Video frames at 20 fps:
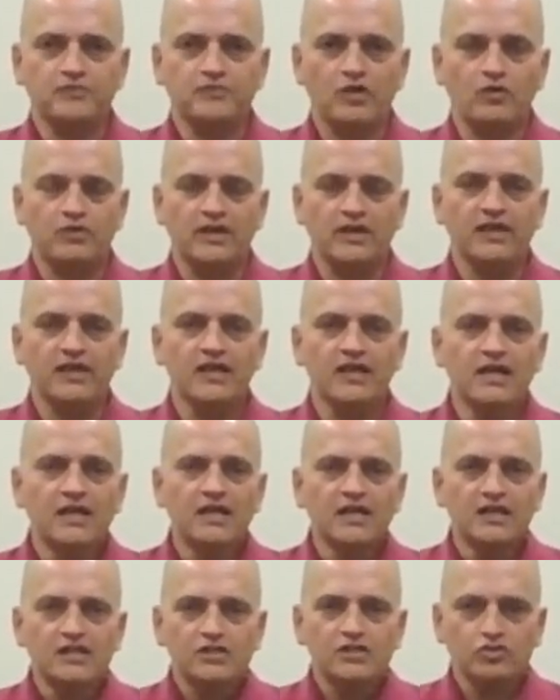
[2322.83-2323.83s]
Okay,
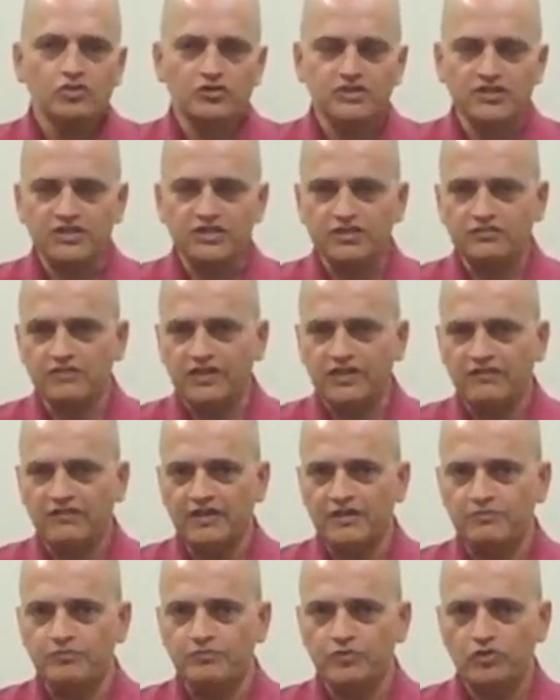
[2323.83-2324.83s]
so this is very,
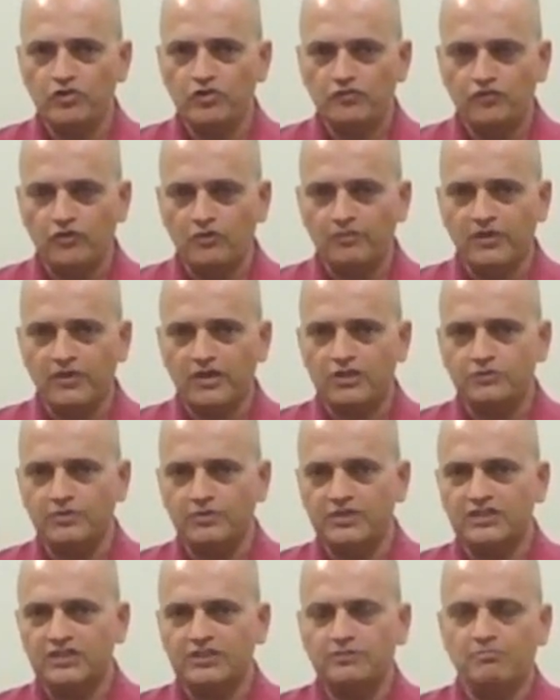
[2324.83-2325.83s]
very beautiful because we
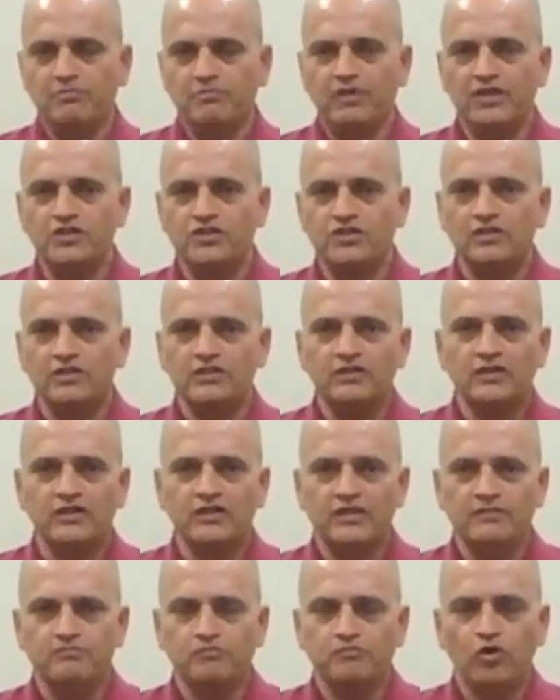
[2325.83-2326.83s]
just mentioned the
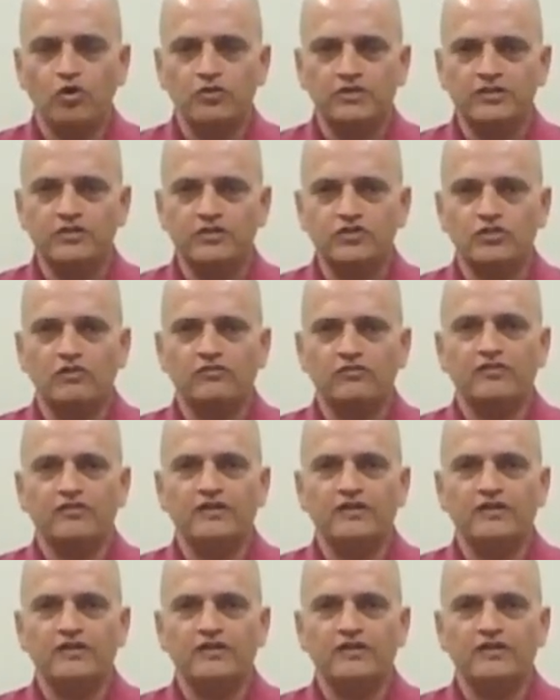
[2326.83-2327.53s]
importance of